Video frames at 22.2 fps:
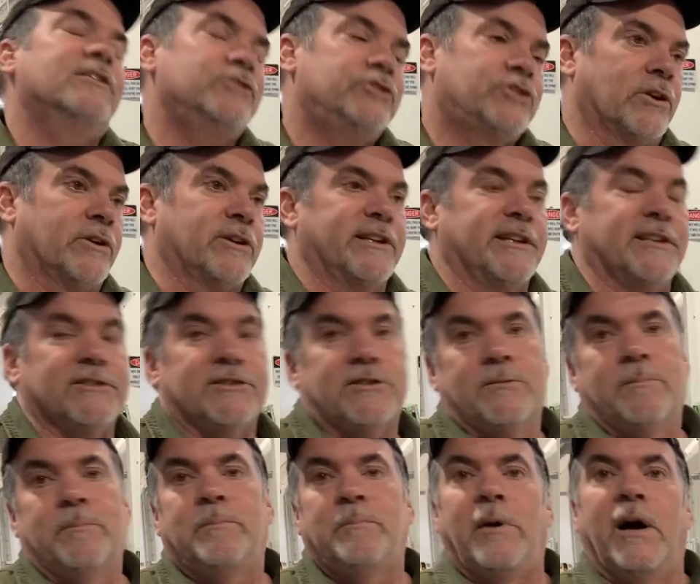Sure it
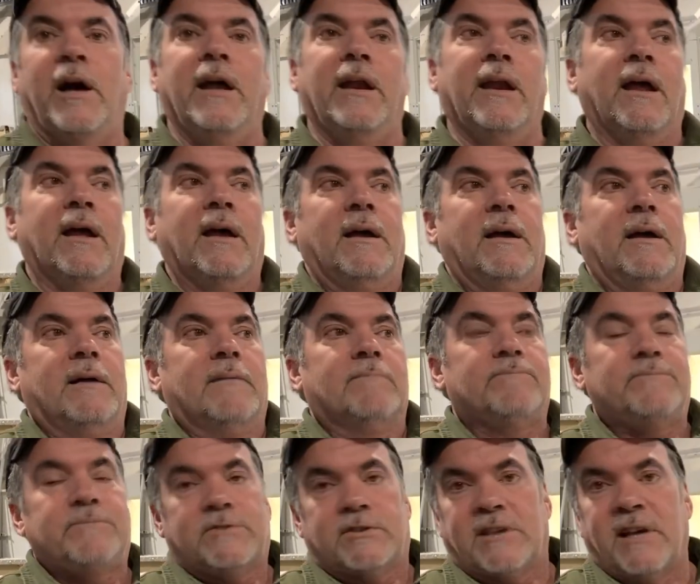is, but
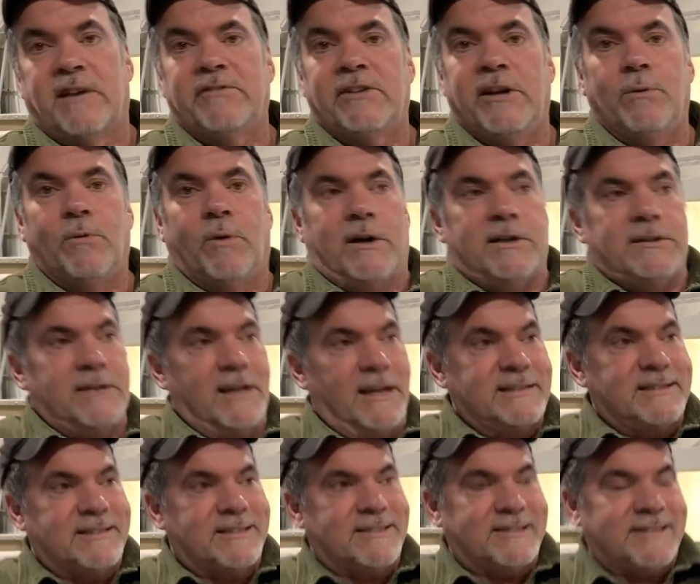71,
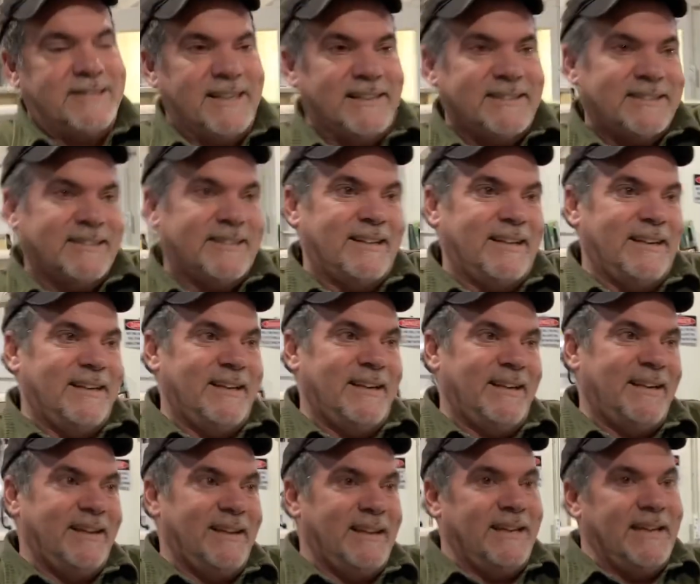like
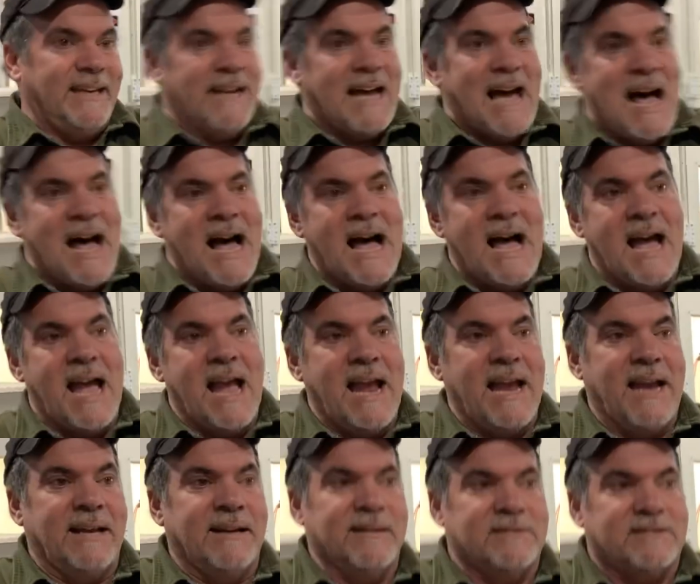
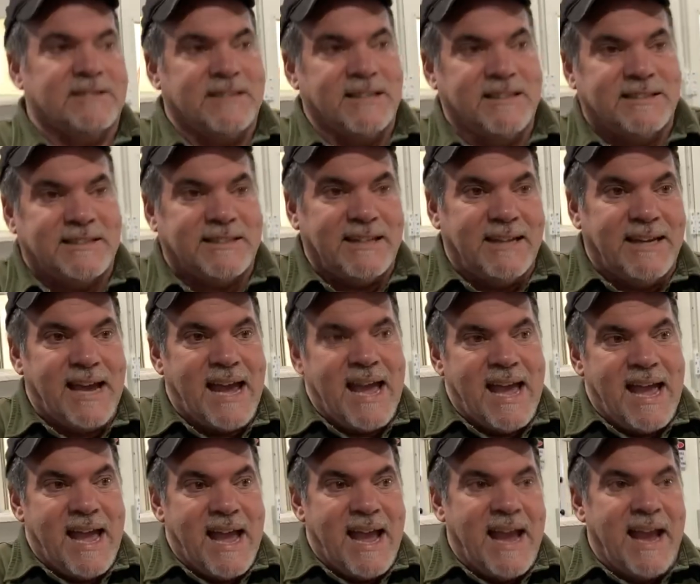69,
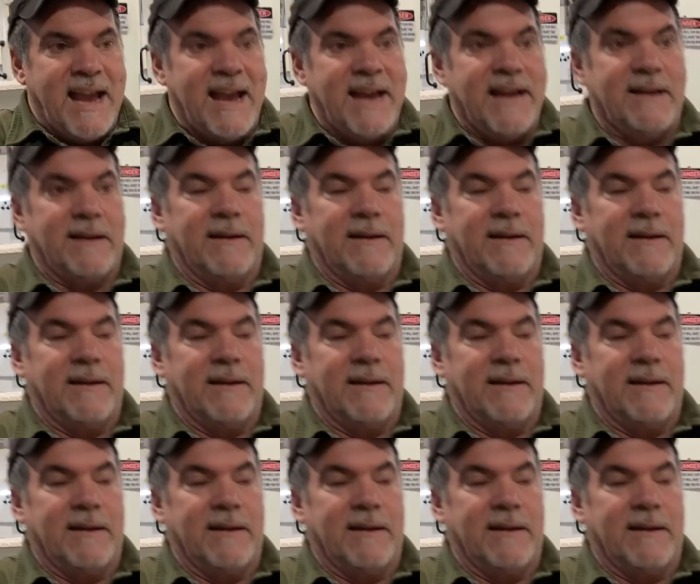68,